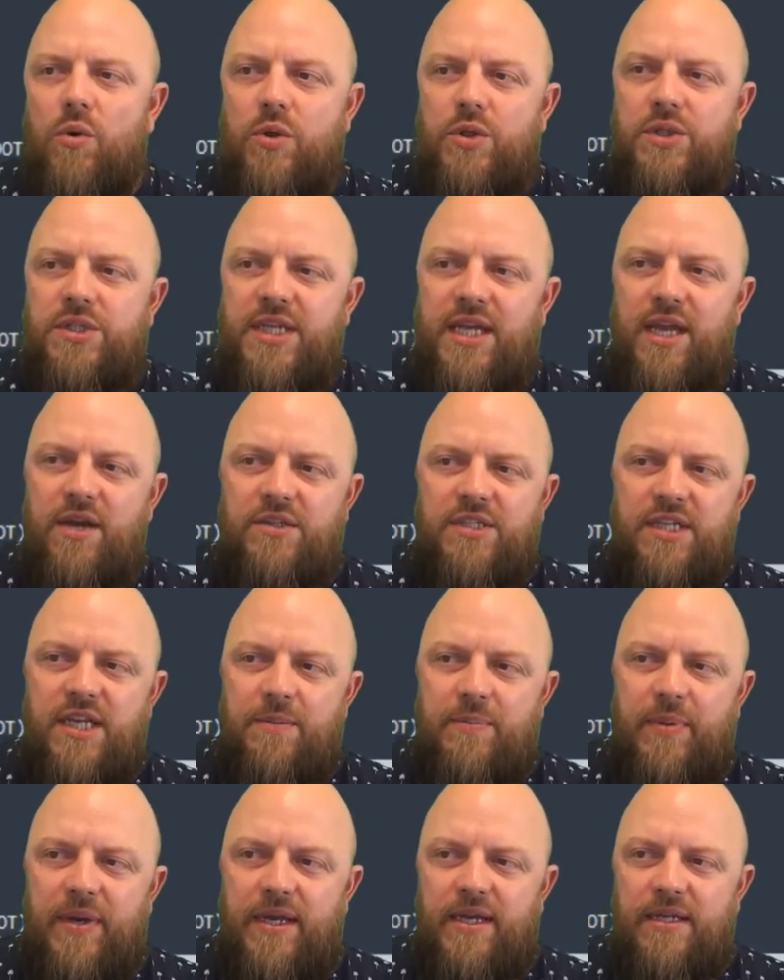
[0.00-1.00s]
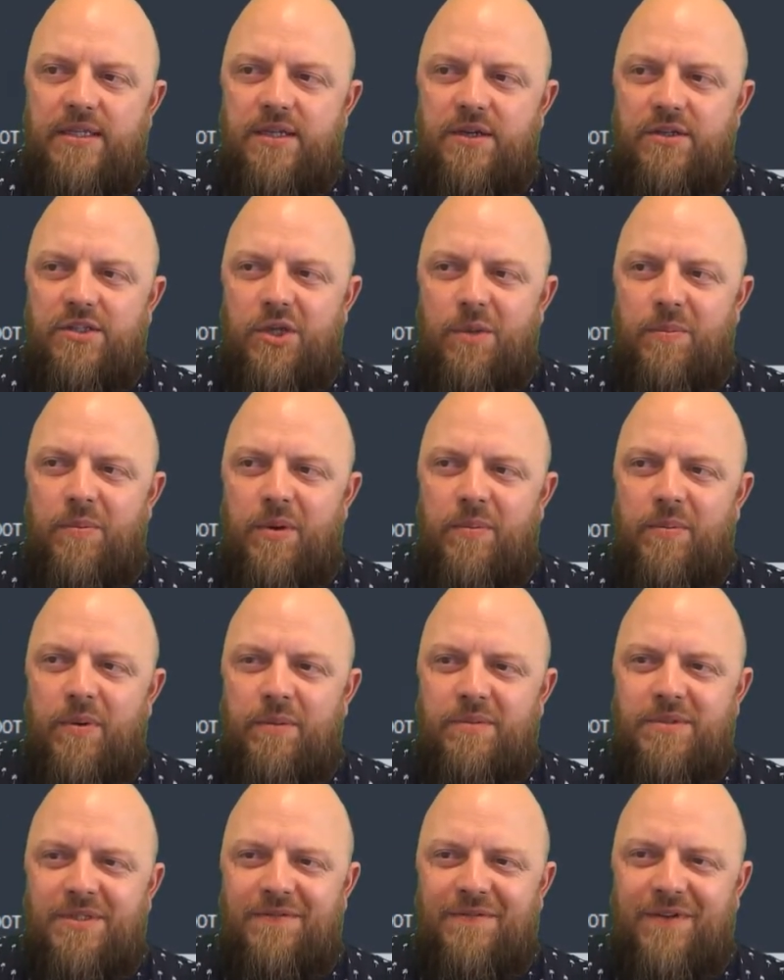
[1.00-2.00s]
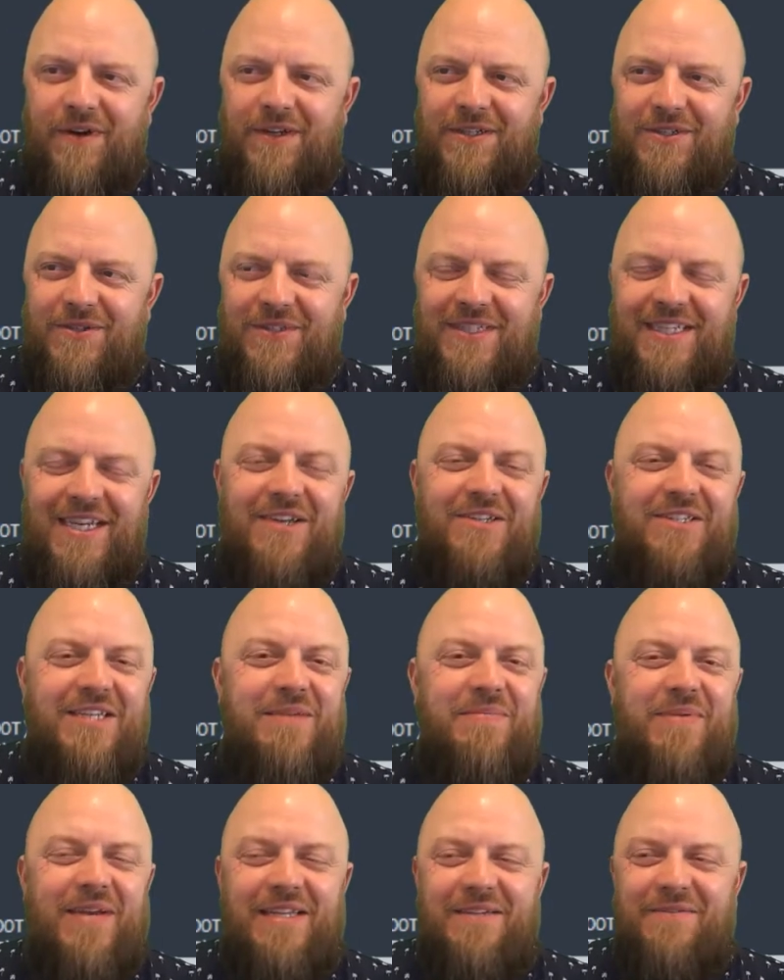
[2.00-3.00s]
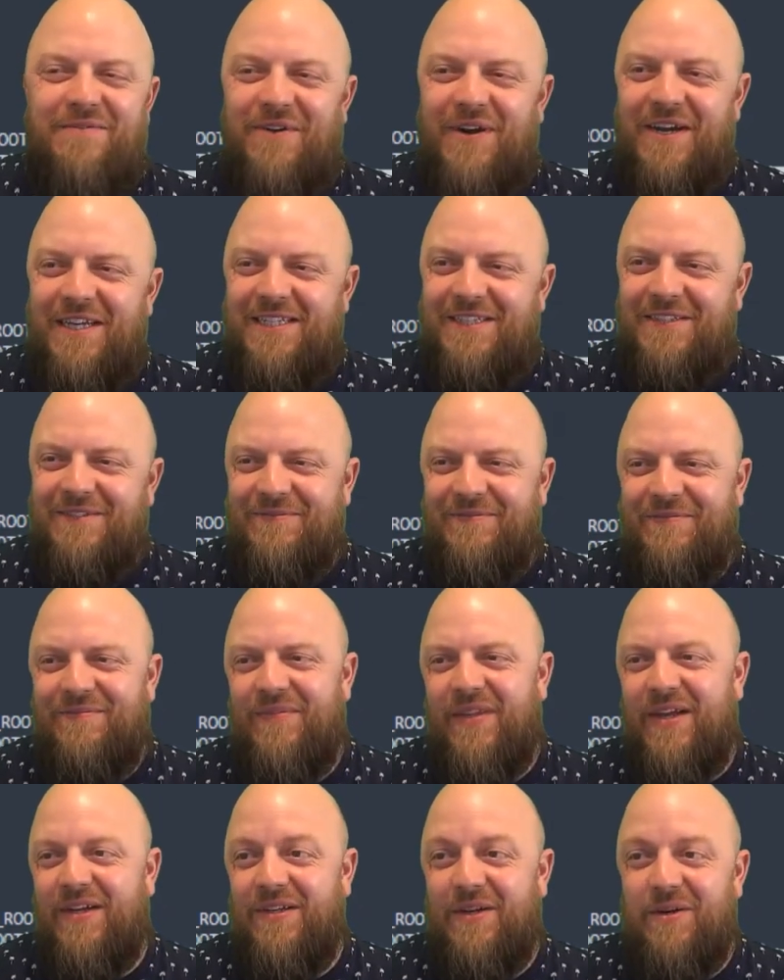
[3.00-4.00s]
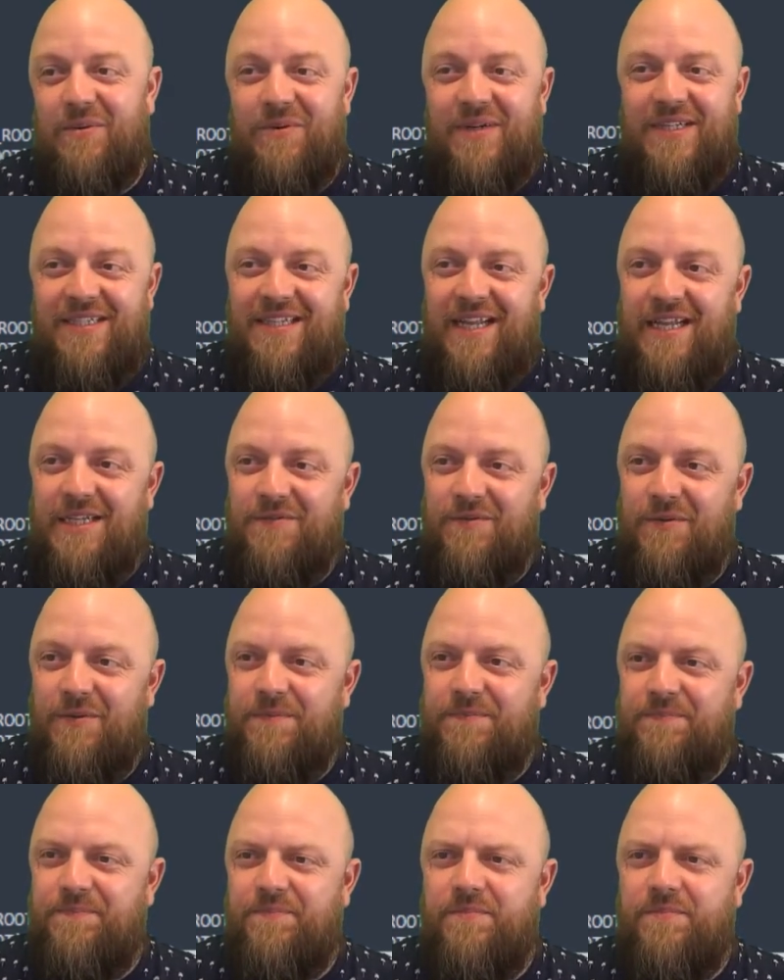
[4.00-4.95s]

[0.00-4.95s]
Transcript: TOTP, so Topola Pops device or TOTP device. I don't know what it stands for.